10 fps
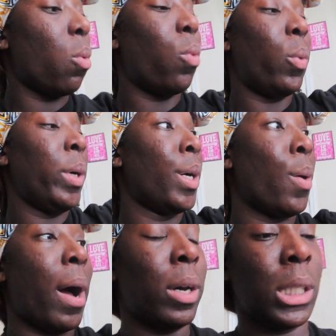When we
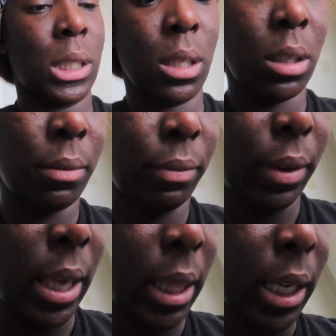go out and stuff,
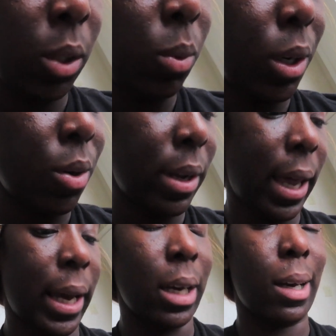unless we're going
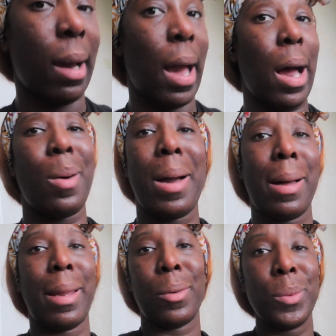like out,
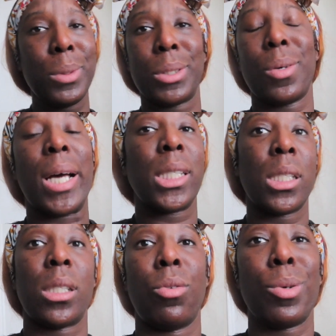like when we just go out
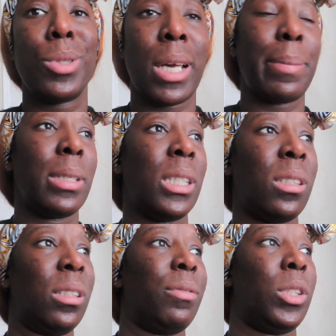grocery shopping and
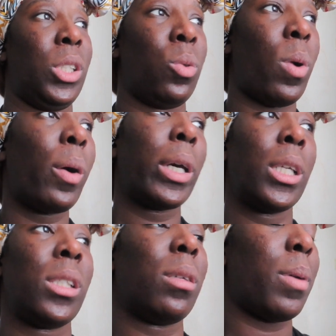stuff, or just walk in
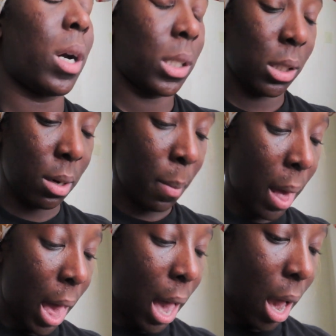the park or
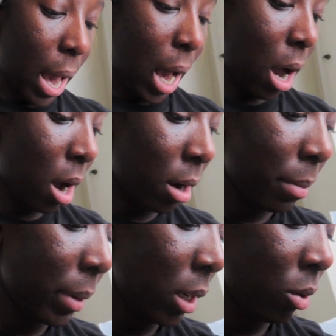
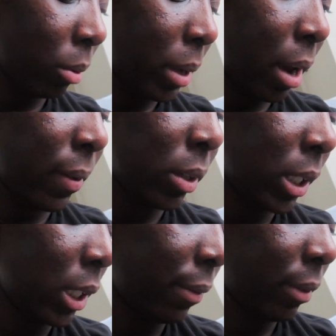something, he normally have on
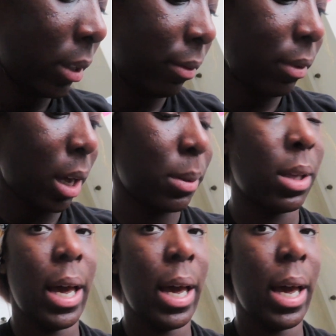his flip-flops.